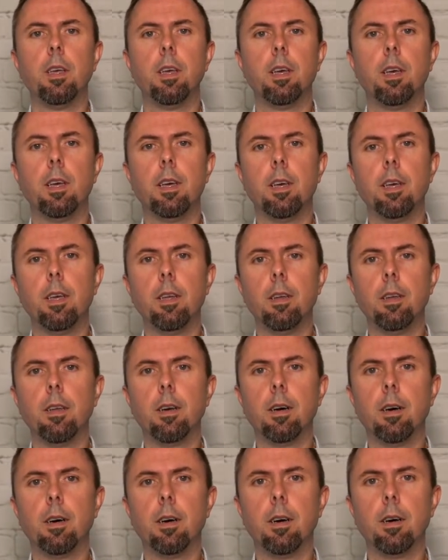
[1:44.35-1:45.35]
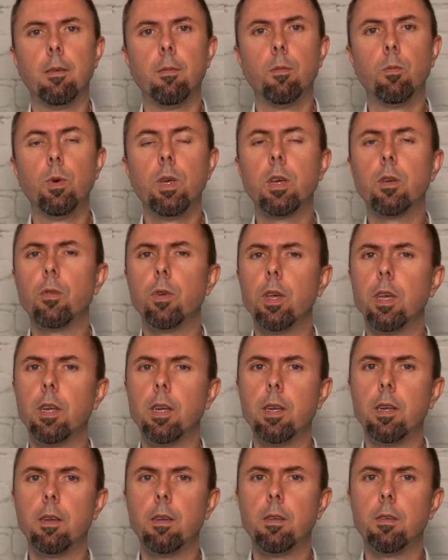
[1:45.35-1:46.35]
And we
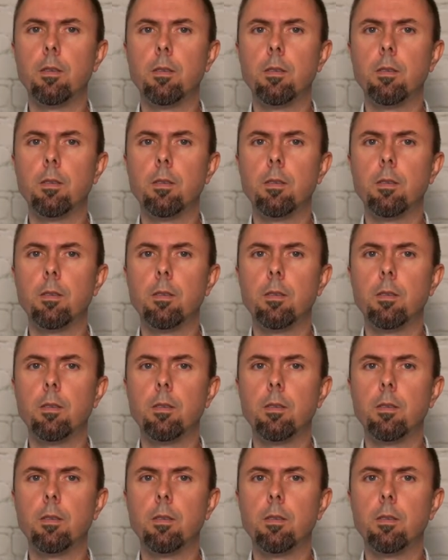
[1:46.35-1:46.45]
created